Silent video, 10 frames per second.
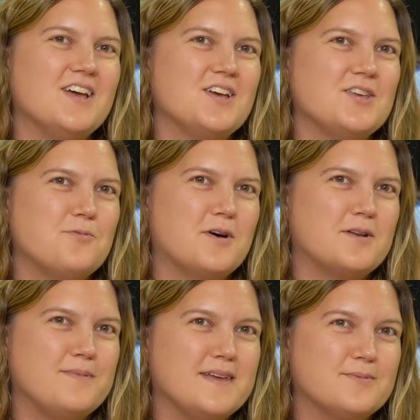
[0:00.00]
you want to
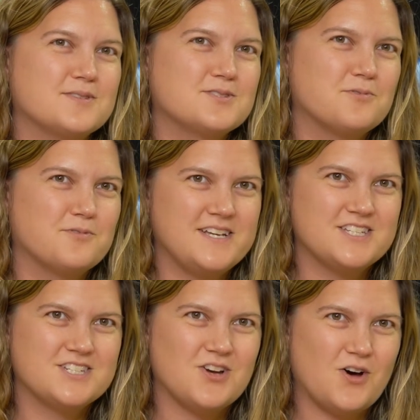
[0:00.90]
be able to
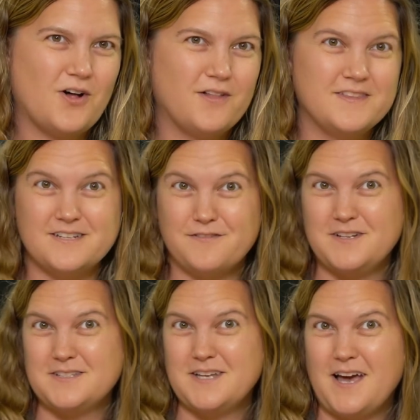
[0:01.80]
reach all the
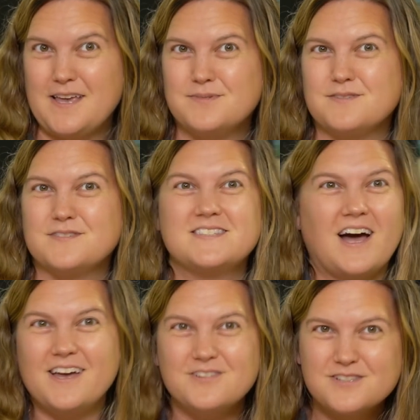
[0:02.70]
different types of
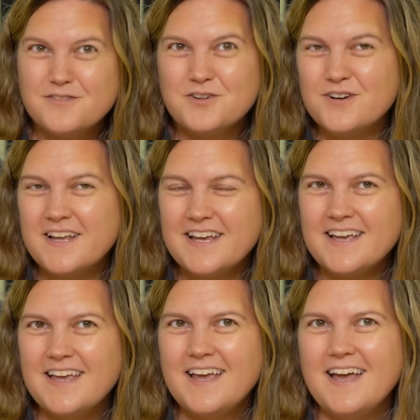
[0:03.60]
styles of learning.
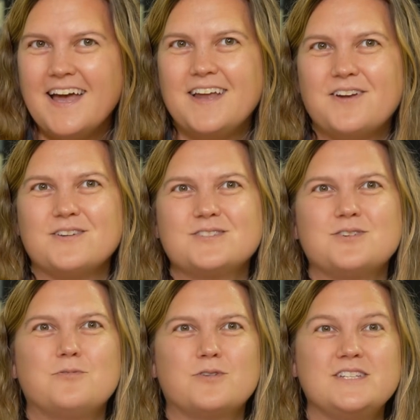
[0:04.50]
And
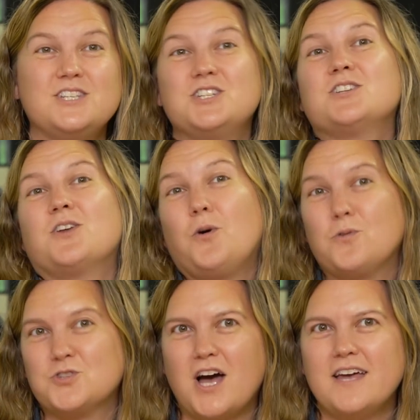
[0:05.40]
also we're teaching to the
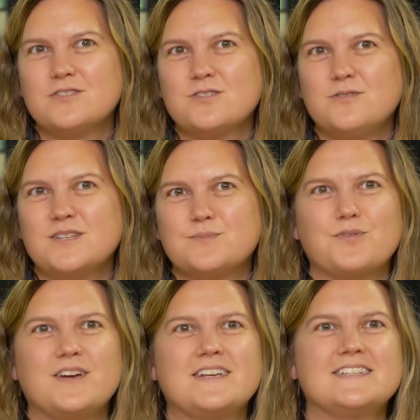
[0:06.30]
whole child. So this
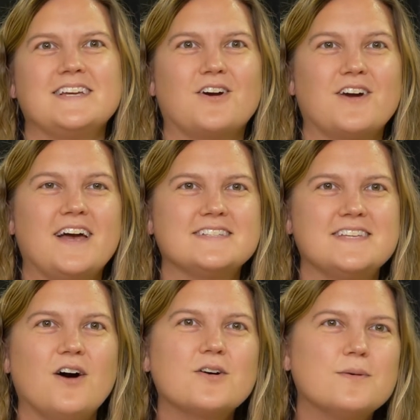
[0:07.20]
brings in our
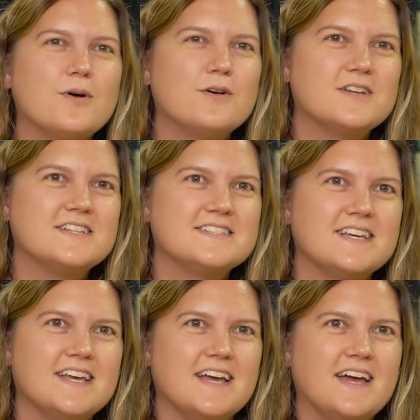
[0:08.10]
SEL components
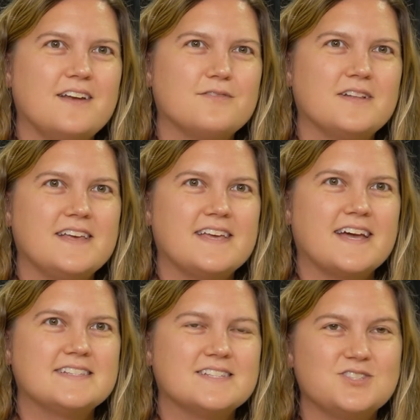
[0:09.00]
and really
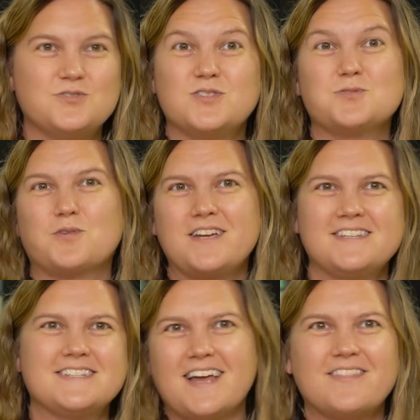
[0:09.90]
gets the students working
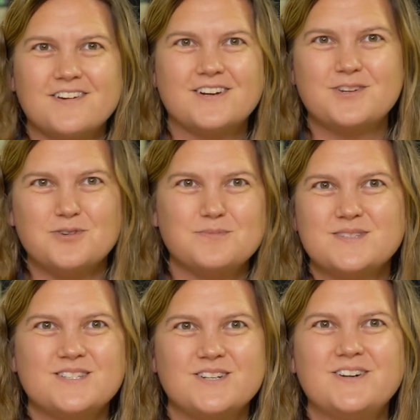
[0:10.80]
together in groups
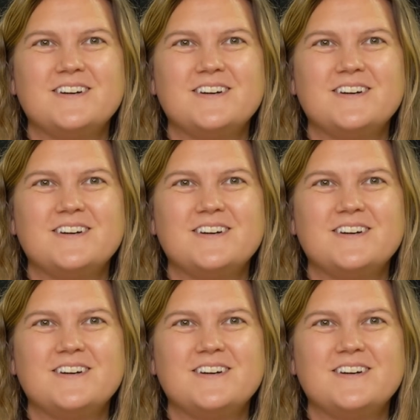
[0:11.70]
too.